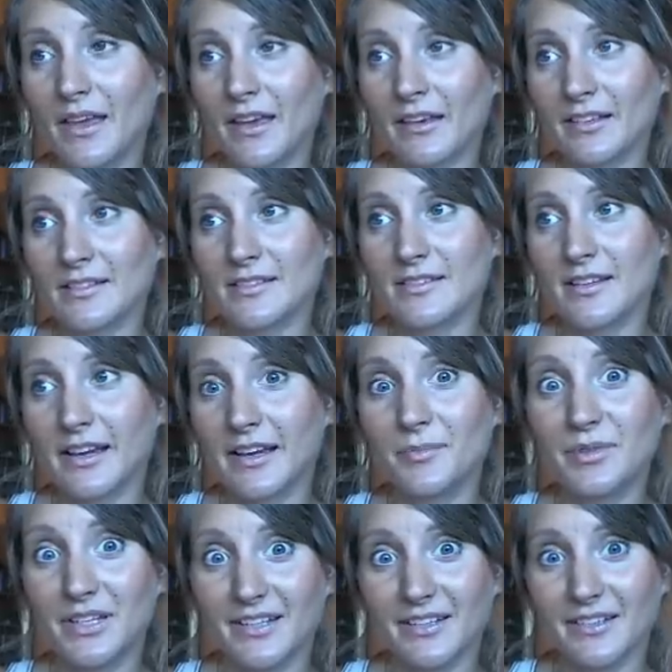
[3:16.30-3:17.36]
And
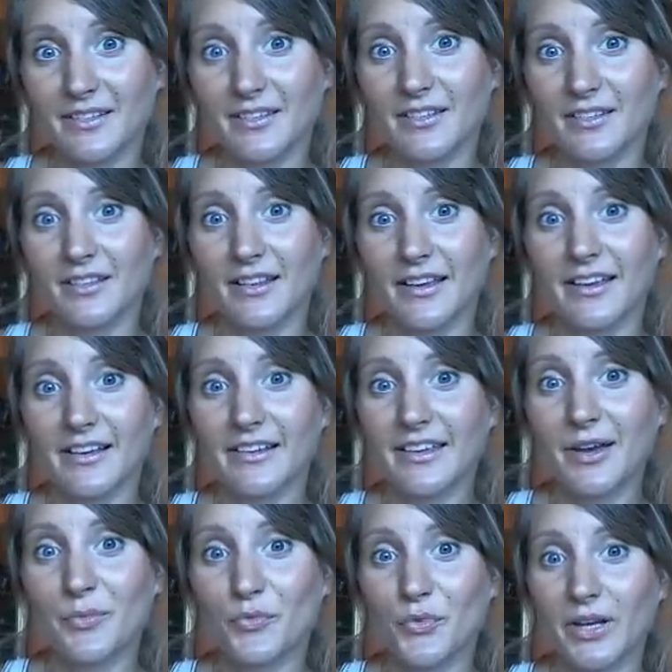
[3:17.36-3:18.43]
I'm needed like I
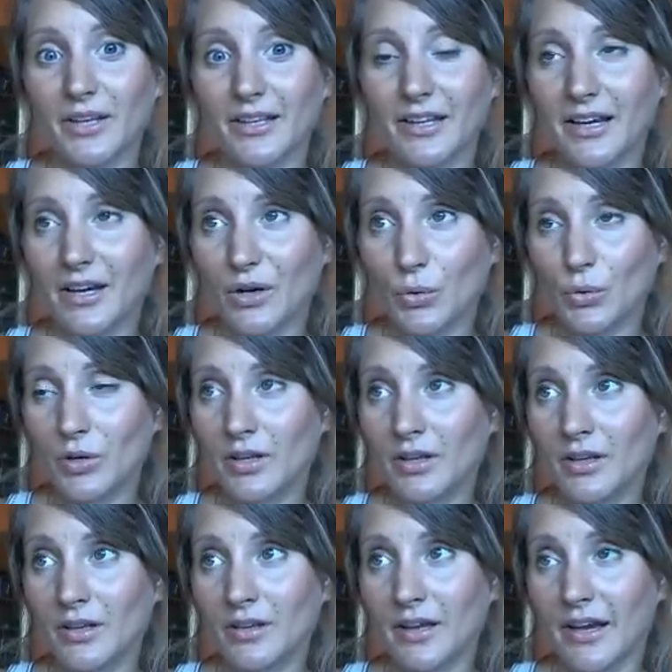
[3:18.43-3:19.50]
am right now.
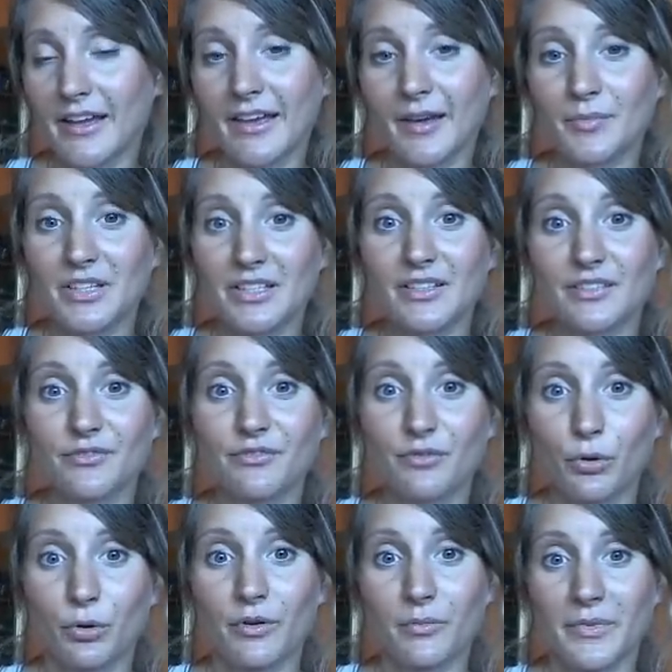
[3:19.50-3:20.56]
I am needed
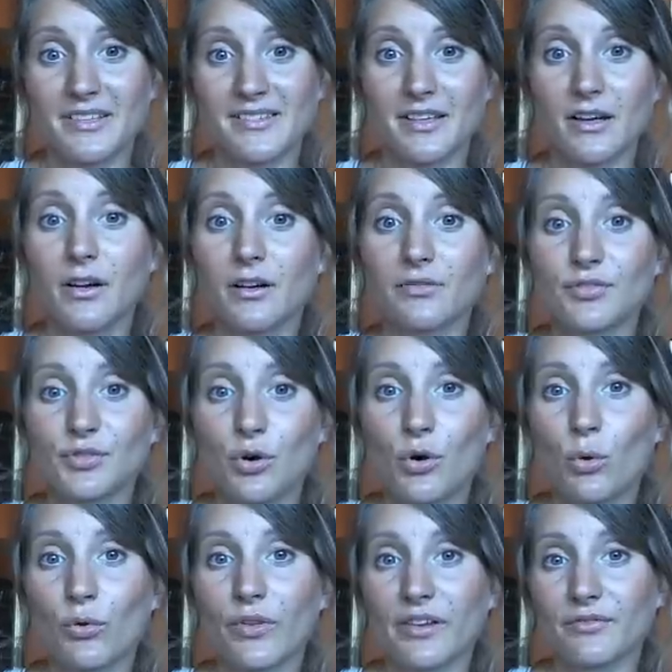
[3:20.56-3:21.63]
for myself to
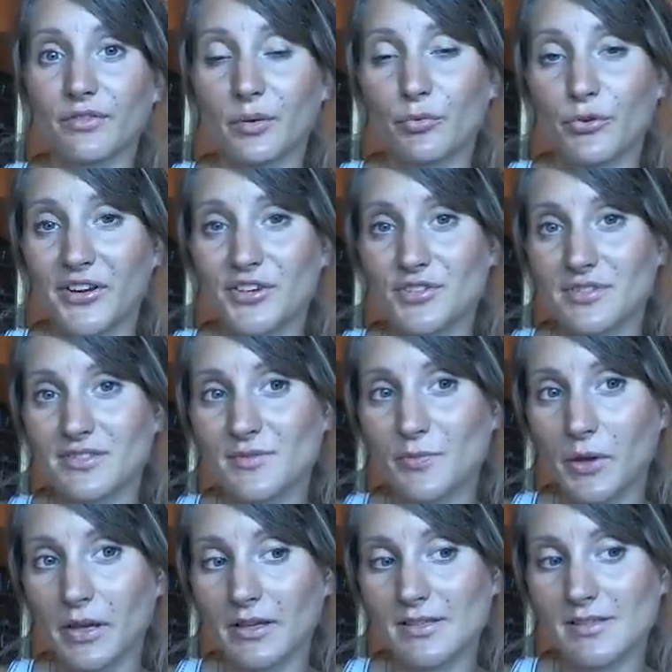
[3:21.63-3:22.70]
hold that vibration
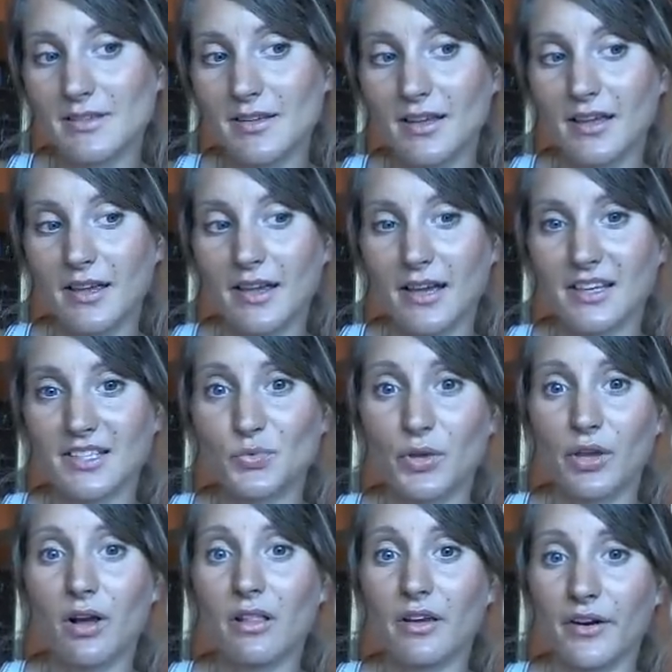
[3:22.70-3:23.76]
space, as we
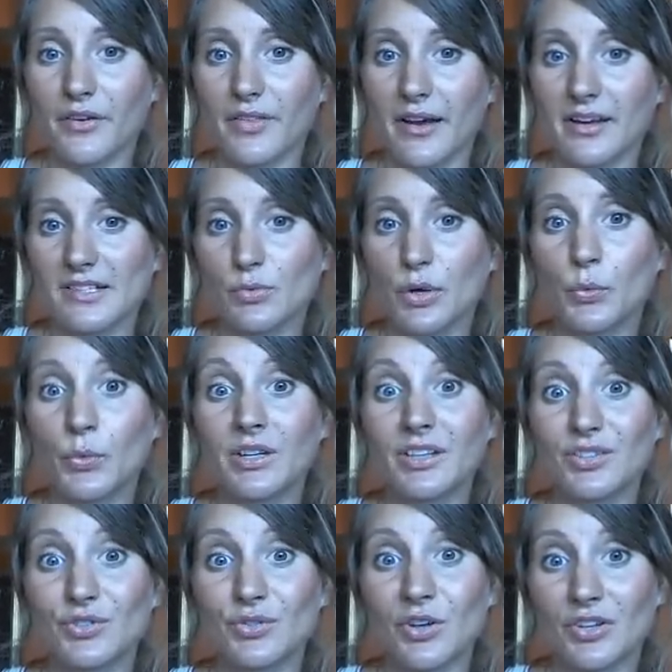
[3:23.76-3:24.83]
all are. That's why we
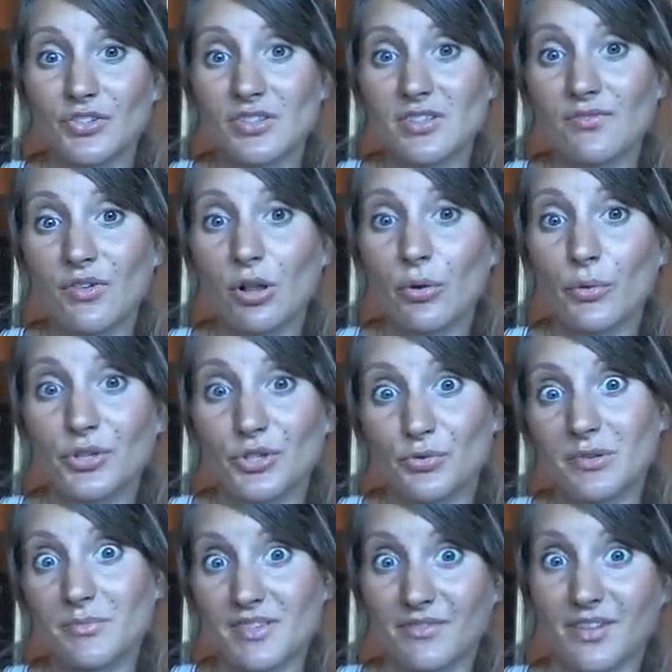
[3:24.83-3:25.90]
need to not just follow our
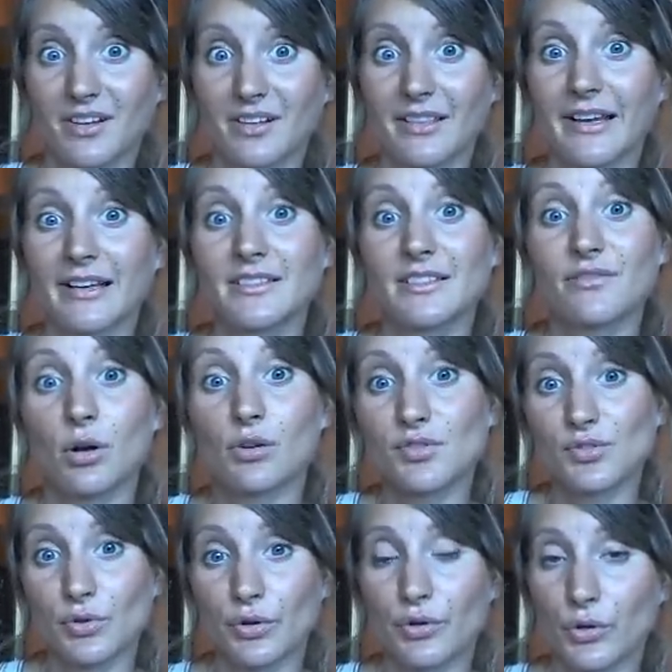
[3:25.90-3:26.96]
dreams of the collective,
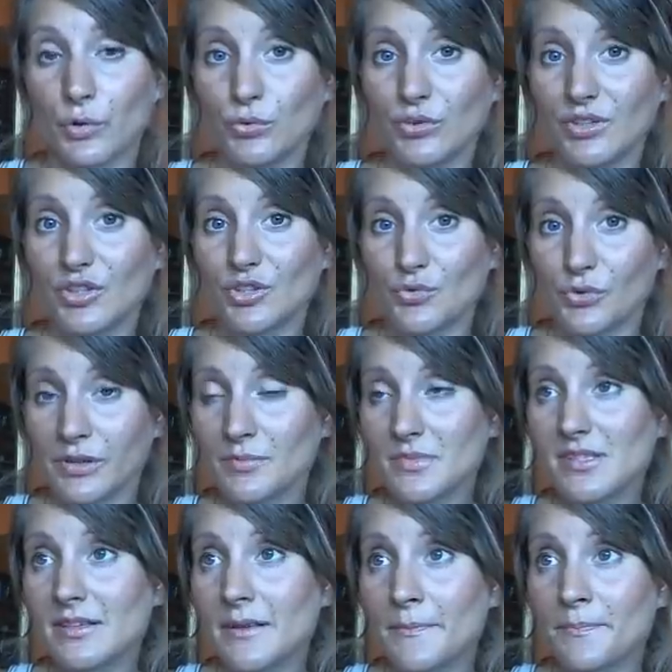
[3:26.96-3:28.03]
also our own unique
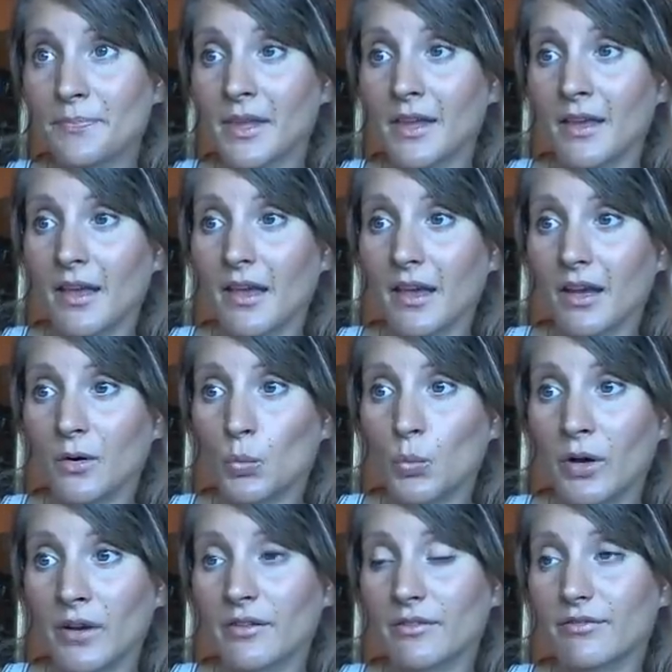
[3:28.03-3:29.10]
dreams. And
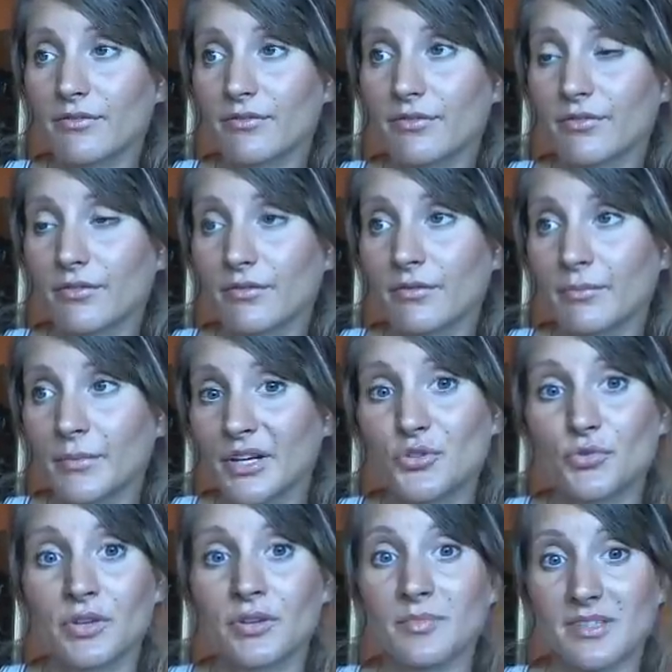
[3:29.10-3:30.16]
one of my
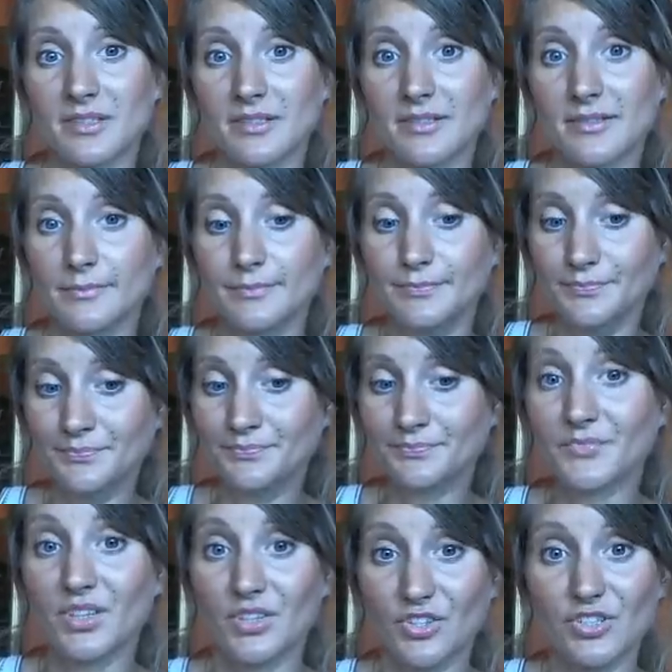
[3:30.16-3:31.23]
dreams is
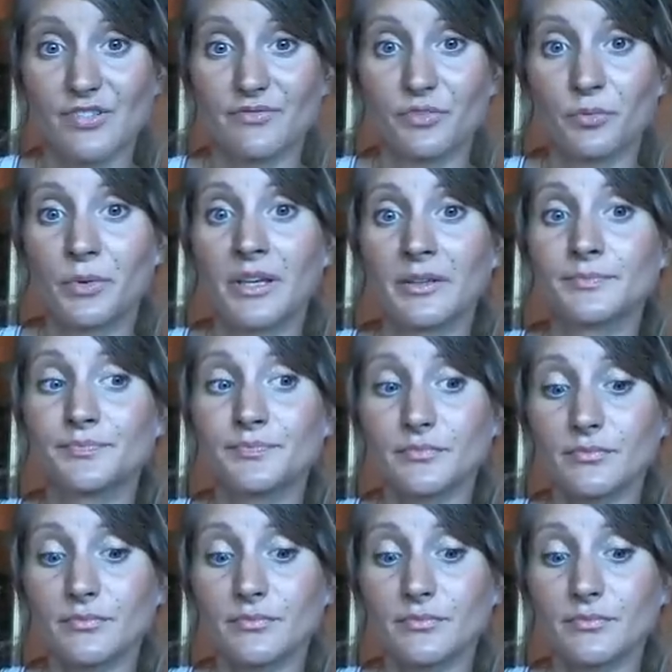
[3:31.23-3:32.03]
just for me